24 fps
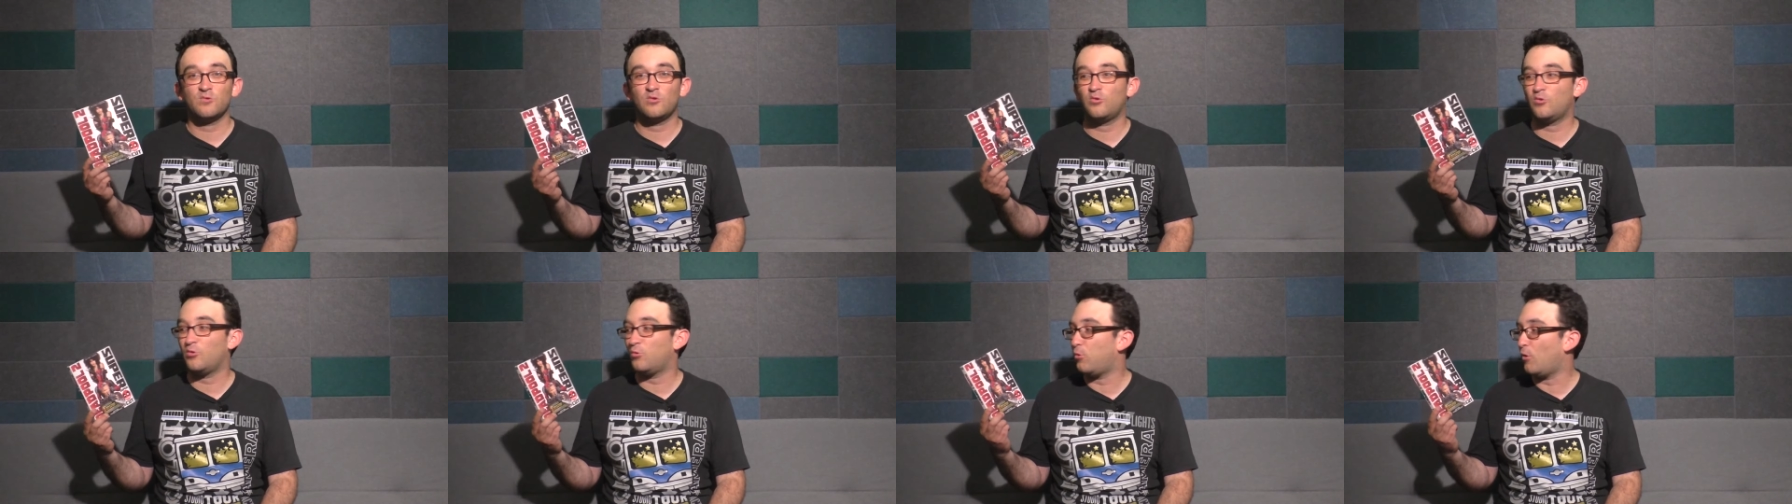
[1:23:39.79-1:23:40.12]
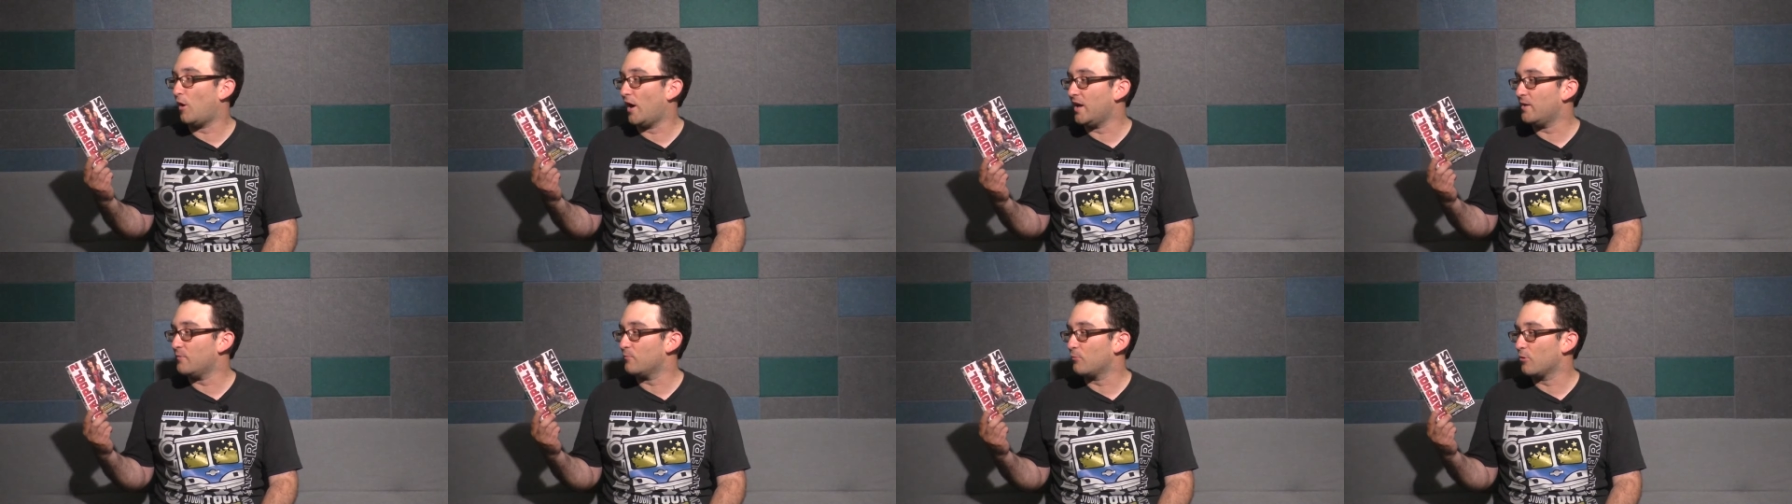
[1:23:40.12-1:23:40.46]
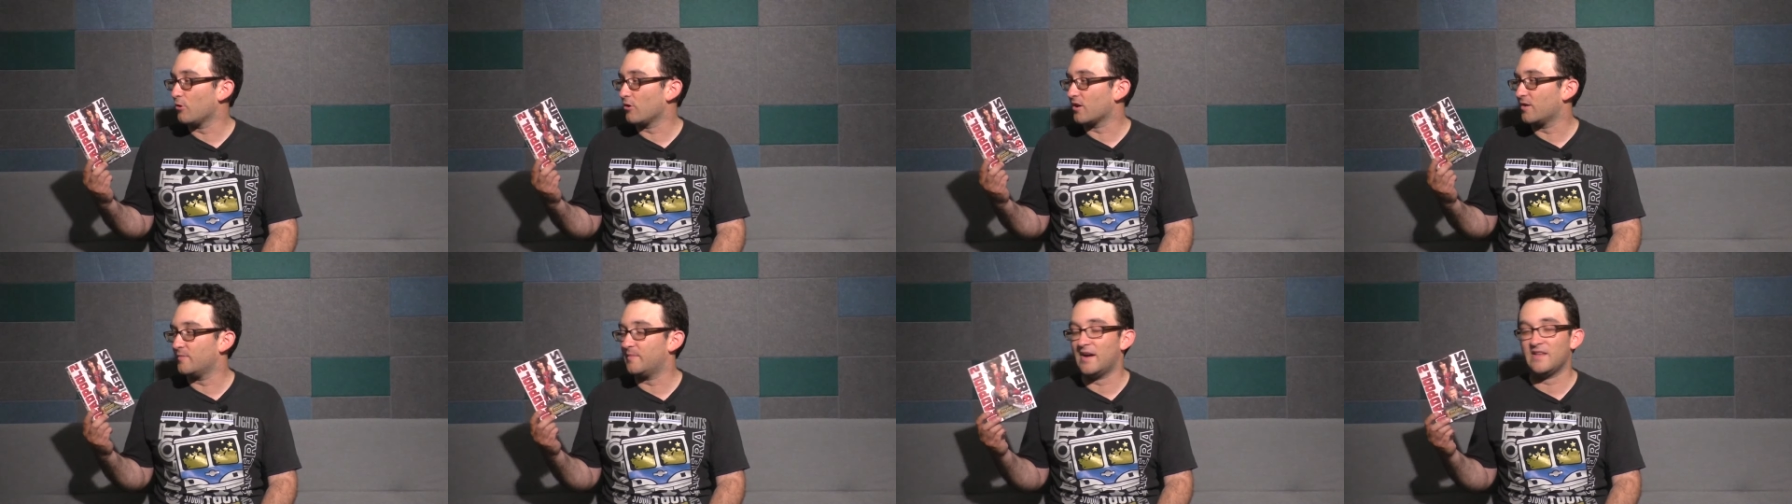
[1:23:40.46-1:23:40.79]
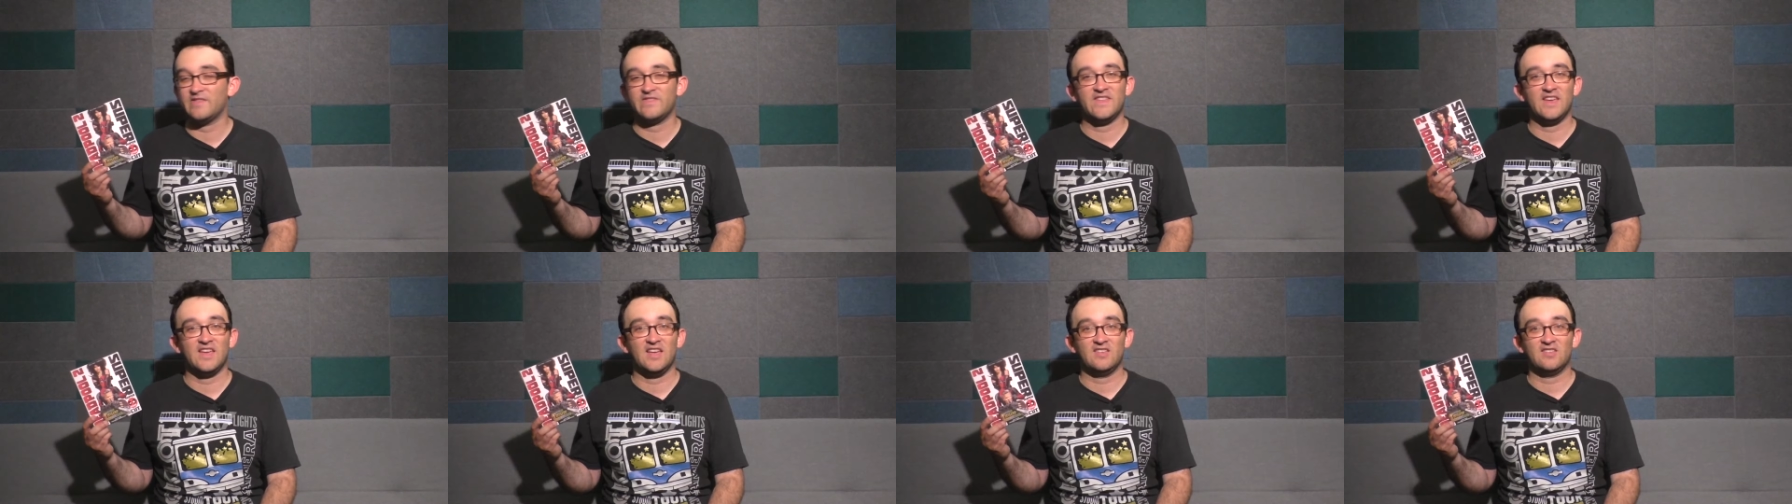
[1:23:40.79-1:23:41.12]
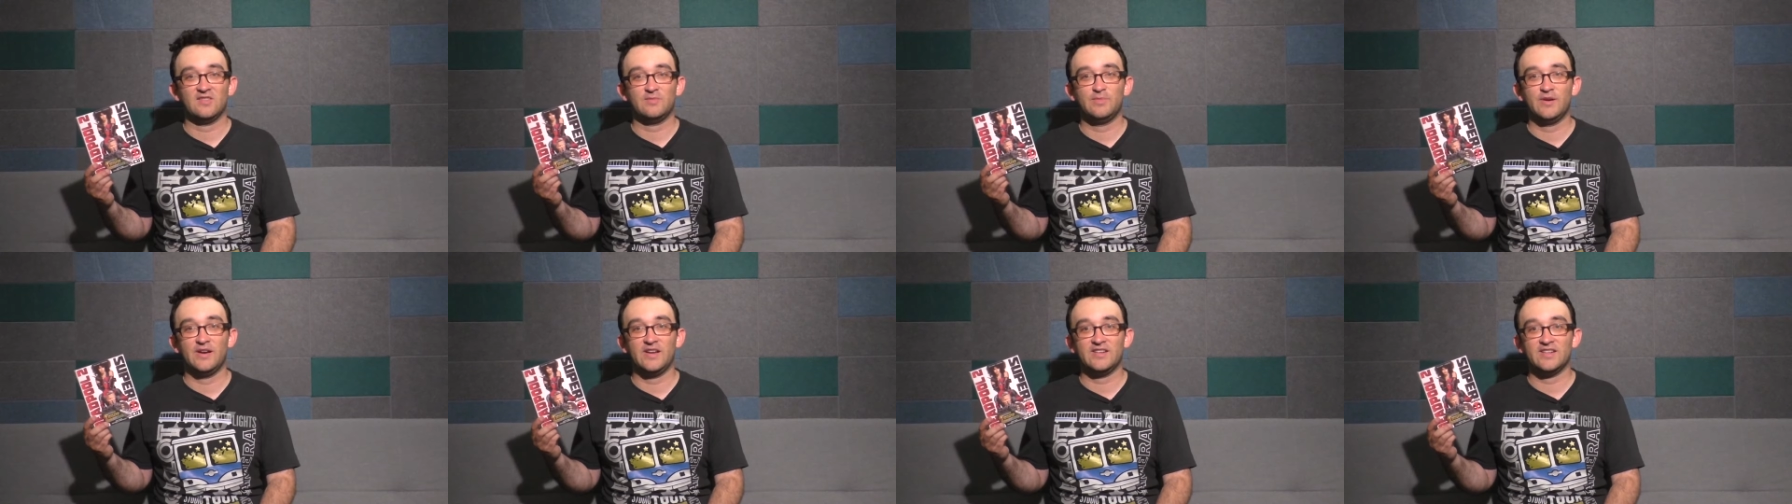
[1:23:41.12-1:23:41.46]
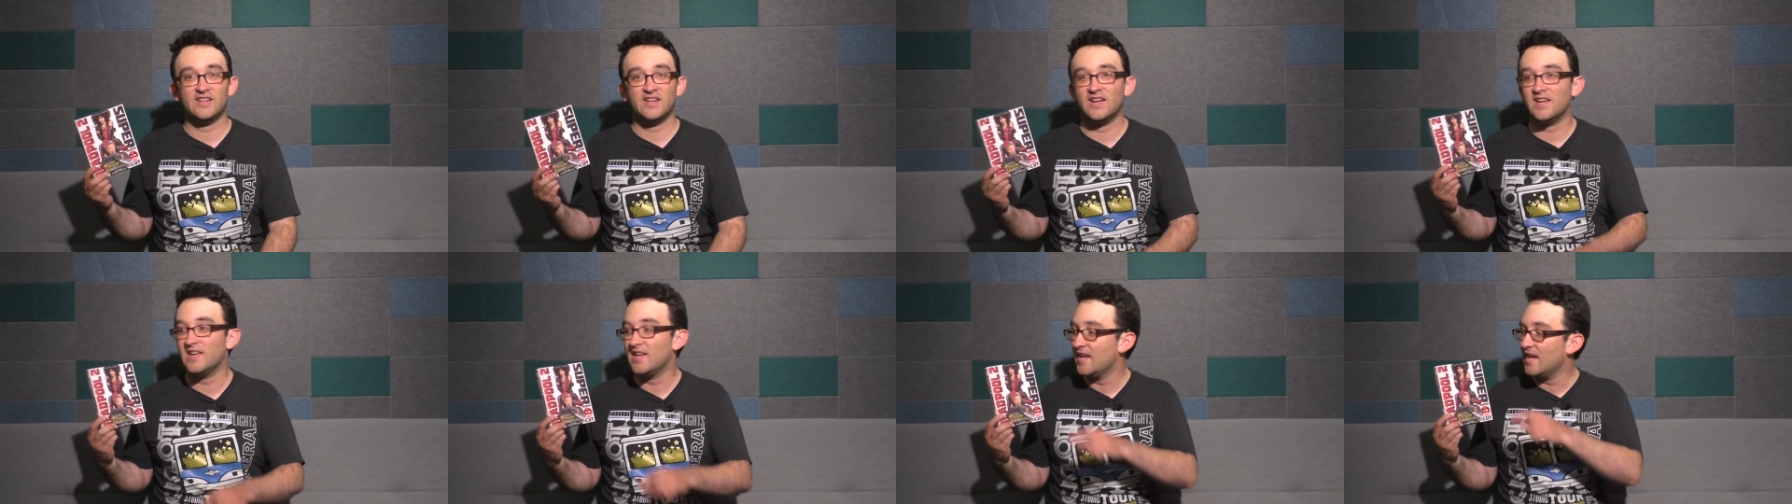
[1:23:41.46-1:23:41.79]
quite work about this, but
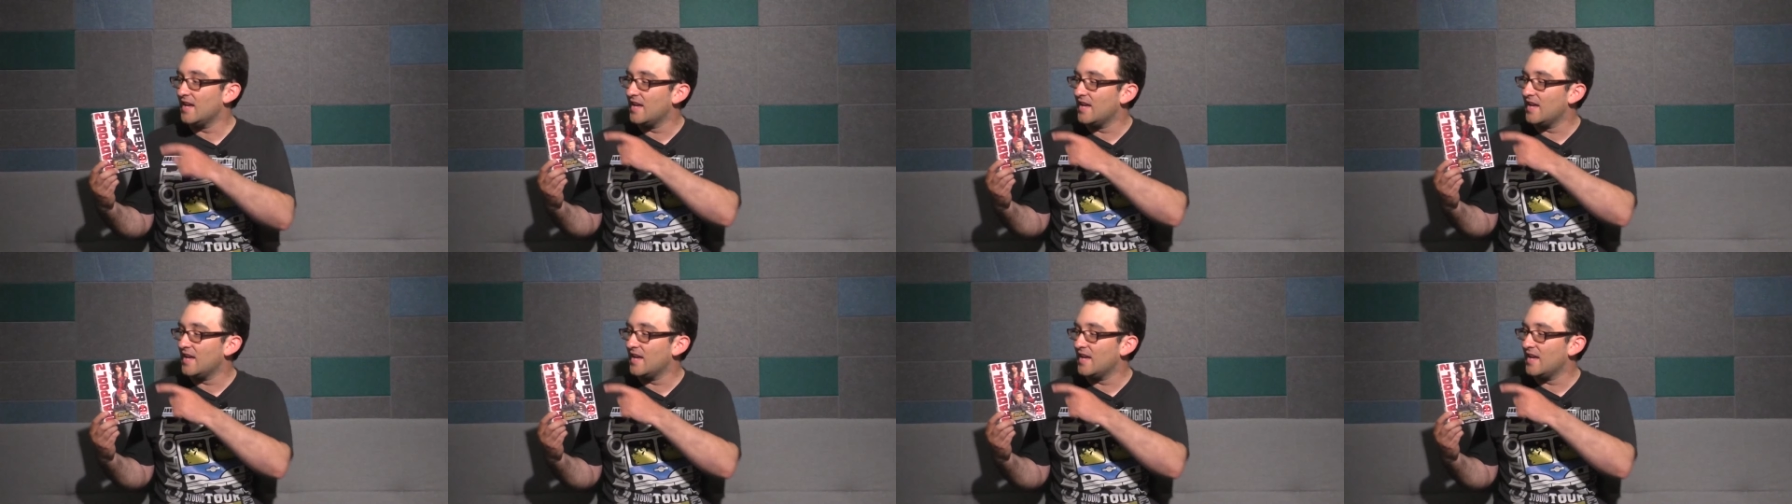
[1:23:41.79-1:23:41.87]
uh,